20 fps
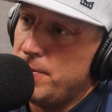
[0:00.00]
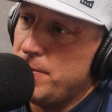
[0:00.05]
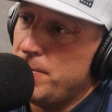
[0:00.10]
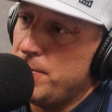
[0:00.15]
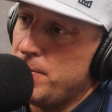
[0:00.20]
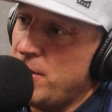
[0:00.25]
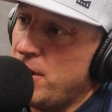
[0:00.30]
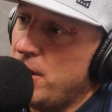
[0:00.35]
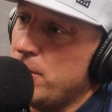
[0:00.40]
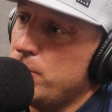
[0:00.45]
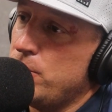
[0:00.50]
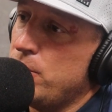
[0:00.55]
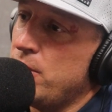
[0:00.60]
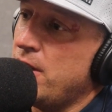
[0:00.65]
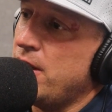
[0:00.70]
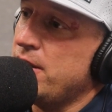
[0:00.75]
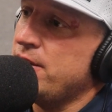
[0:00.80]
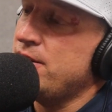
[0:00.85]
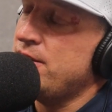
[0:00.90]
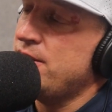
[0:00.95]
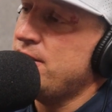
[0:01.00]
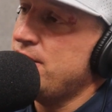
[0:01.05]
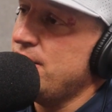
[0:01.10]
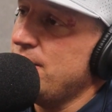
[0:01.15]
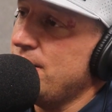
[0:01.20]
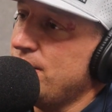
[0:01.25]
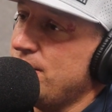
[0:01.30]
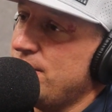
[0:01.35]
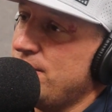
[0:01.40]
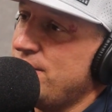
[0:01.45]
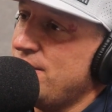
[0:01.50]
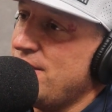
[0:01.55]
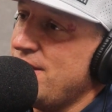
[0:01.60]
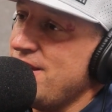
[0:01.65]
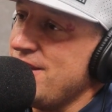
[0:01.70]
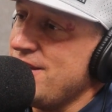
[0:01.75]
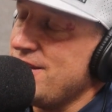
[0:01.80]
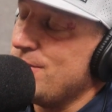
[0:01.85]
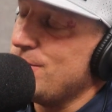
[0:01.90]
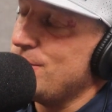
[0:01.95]
But what I did
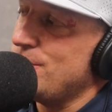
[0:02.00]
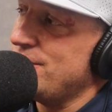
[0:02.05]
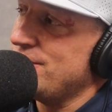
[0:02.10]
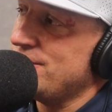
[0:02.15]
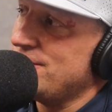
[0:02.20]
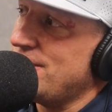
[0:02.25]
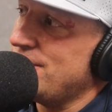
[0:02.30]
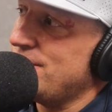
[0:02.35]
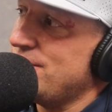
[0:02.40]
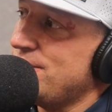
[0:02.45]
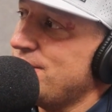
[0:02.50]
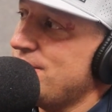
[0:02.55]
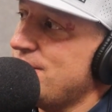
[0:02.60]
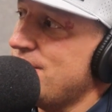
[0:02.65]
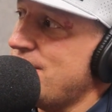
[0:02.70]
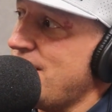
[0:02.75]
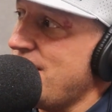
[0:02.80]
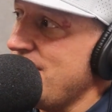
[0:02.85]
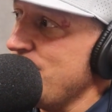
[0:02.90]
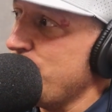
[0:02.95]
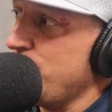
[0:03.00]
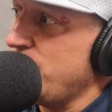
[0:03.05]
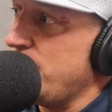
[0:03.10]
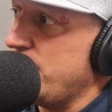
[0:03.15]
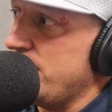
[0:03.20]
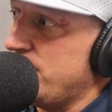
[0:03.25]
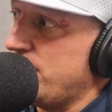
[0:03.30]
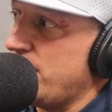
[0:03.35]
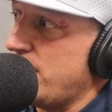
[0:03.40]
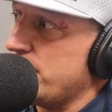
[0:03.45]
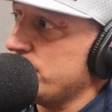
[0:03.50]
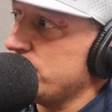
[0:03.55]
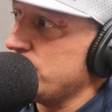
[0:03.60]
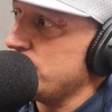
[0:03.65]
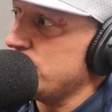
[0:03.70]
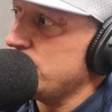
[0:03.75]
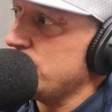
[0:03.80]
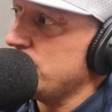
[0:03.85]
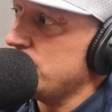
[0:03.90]
think was that they played faster.